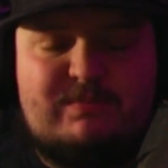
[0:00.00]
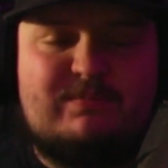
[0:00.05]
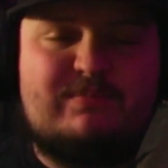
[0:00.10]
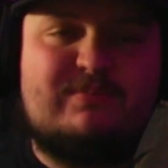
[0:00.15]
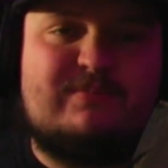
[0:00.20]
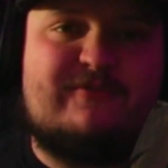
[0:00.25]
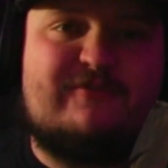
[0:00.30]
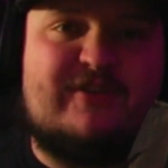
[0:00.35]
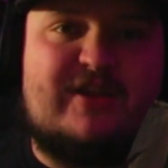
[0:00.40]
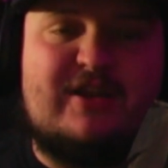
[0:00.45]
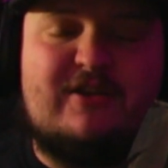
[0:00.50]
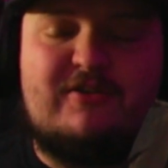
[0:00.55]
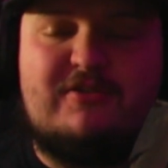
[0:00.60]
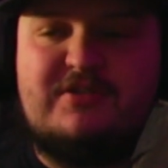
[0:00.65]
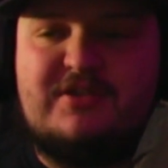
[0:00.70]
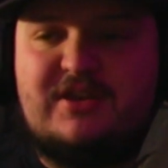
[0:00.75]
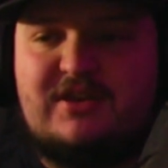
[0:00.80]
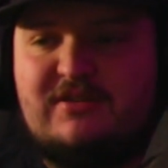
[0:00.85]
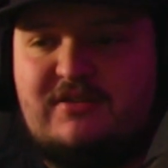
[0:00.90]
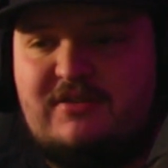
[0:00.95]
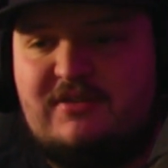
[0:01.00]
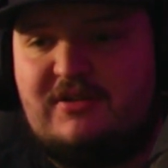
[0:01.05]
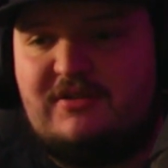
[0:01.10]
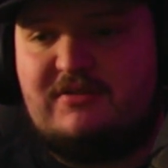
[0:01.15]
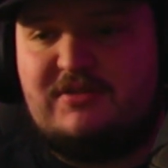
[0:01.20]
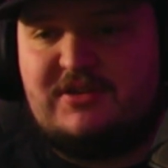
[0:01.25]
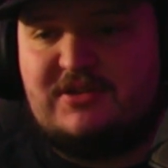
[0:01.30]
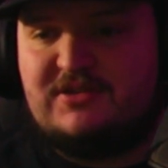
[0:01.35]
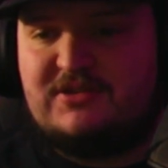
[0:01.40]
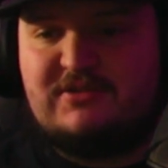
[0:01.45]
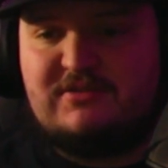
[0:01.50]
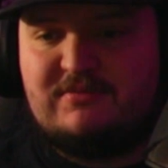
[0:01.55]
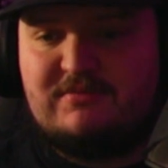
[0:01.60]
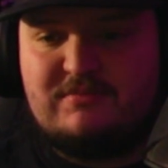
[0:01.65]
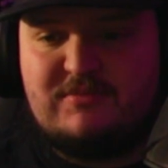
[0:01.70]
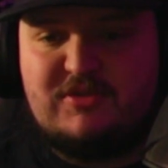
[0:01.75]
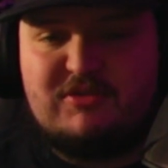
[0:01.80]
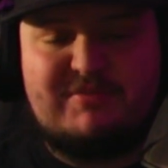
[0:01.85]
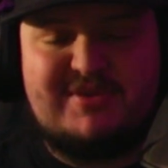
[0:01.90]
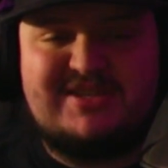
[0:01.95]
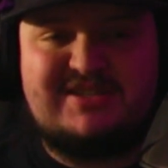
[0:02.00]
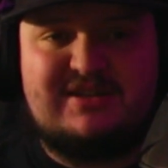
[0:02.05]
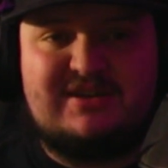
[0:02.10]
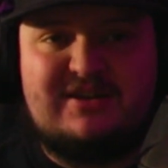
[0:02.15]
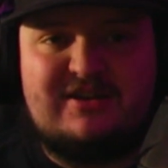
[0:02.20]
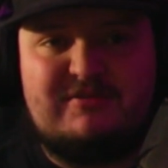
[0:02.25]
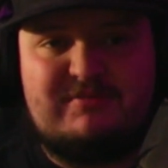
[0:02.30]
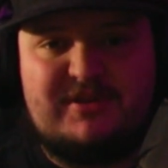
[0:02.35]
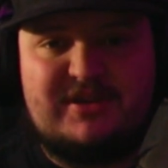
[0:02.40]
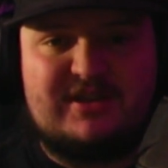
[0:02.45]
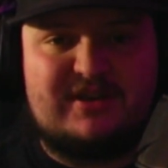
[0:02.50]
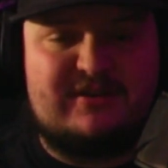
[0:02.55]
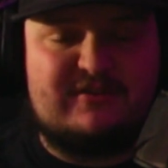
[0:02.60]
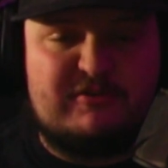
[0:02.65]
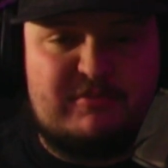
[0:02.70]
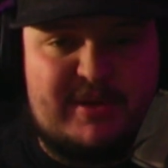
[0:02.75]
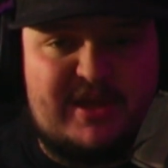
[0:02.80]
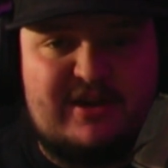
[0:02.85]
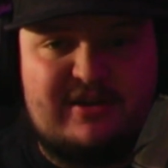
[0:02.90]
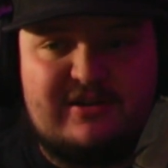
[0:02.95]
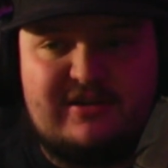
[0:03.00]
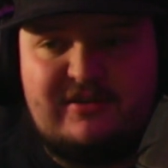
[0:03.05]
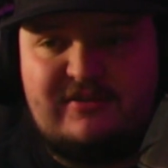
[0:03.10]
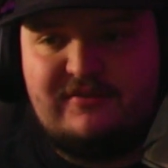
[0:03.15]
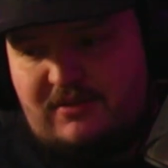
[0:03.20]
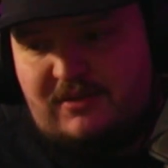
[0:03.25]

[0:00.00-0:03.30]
fail, then you're messing up. You got to do better.